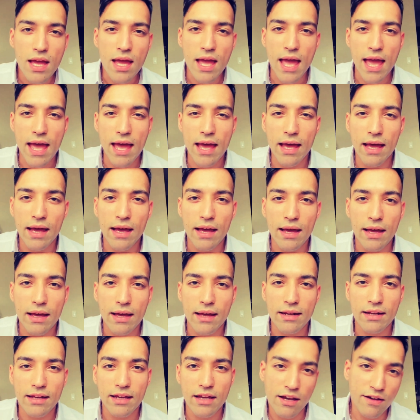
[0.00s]

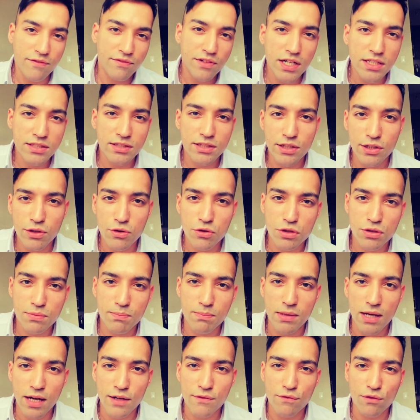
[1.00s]
And if there's reduced
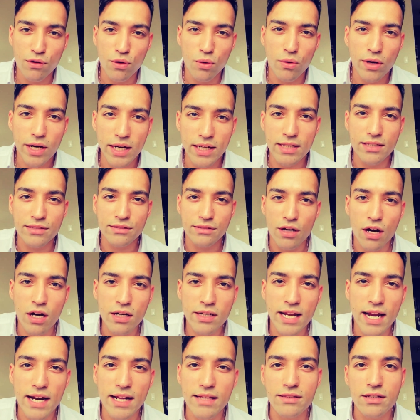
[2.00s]
blood flow, it is
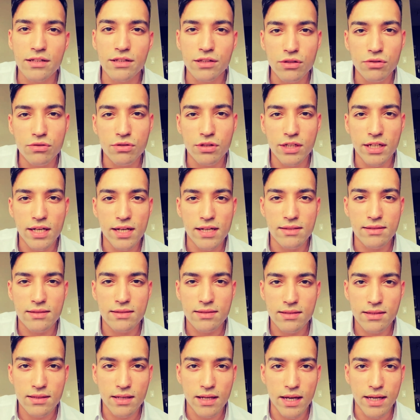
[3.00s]
not getting the
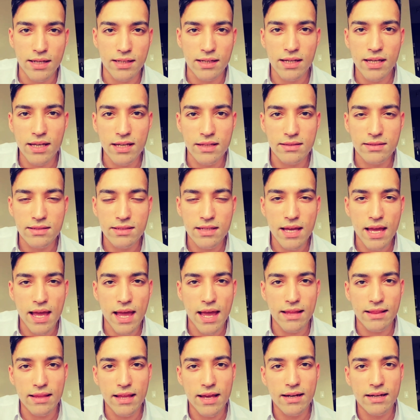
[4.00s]
nutrients it needs,
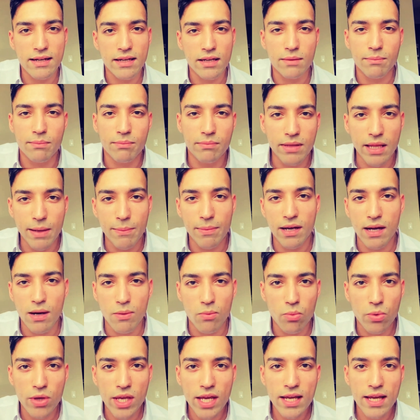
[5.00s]
and then they
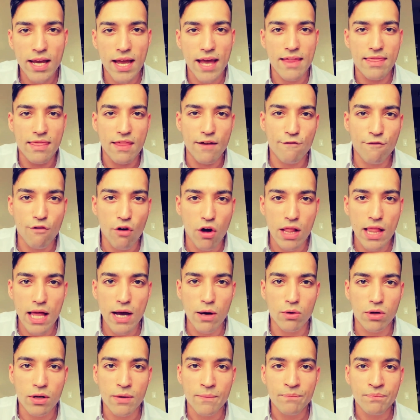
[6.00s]
become weak and they fall
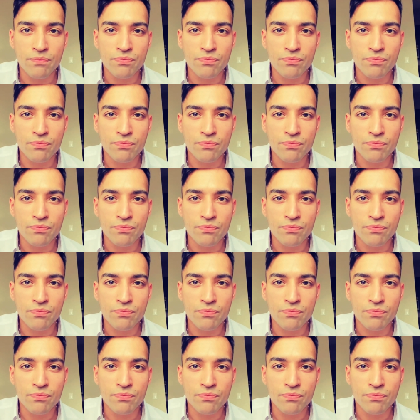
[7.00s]
out.